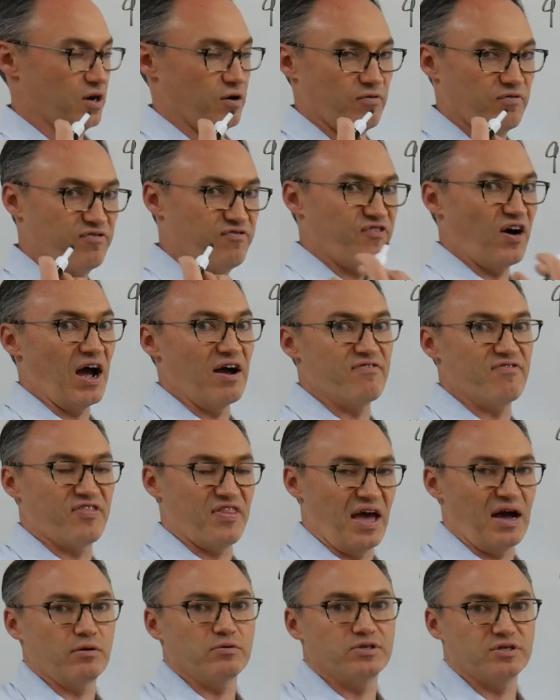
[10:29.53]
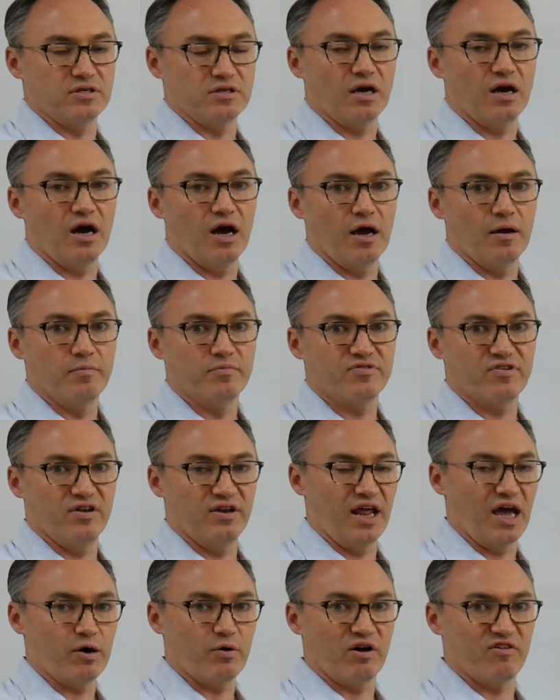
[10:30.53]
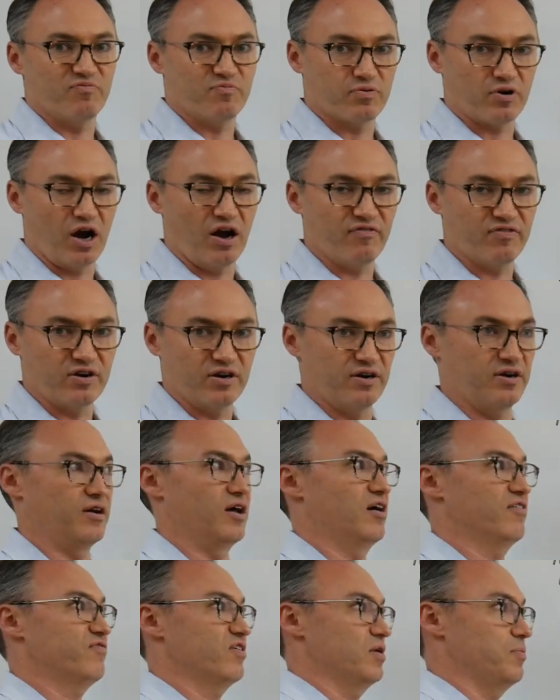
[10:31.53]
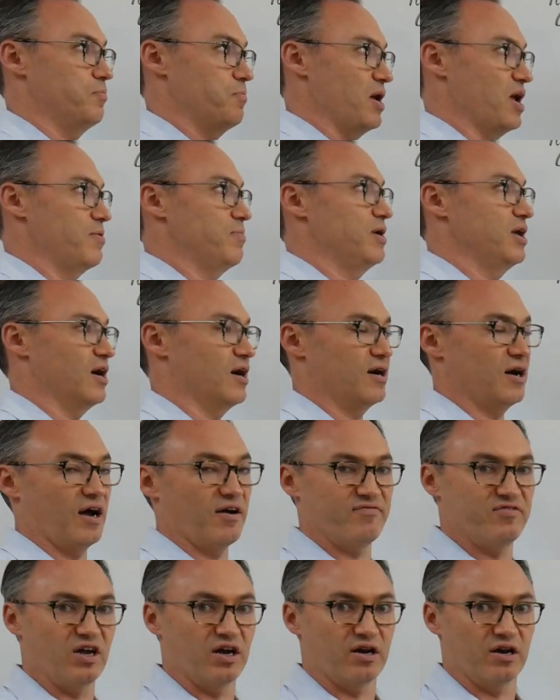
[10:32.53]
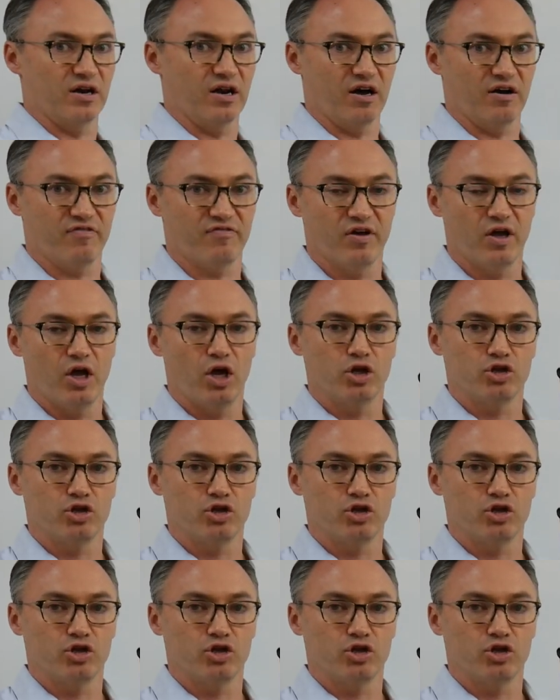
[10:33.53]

5,000 times, and now I've profited enough, and maybe I've done enough